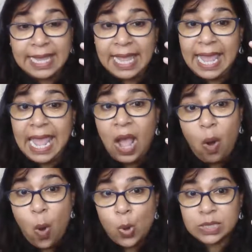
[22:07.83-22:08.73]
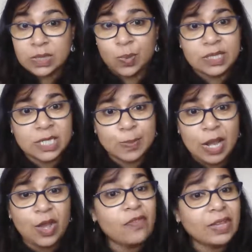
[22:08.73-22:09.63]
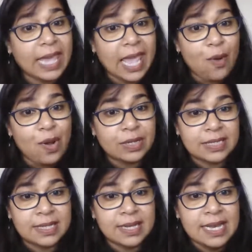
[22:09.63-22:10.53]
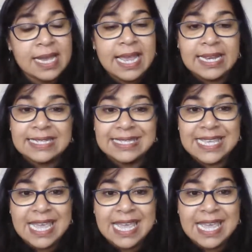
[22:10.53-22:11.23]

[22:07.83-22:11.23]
Chaos. What's the spelling of chaos? It's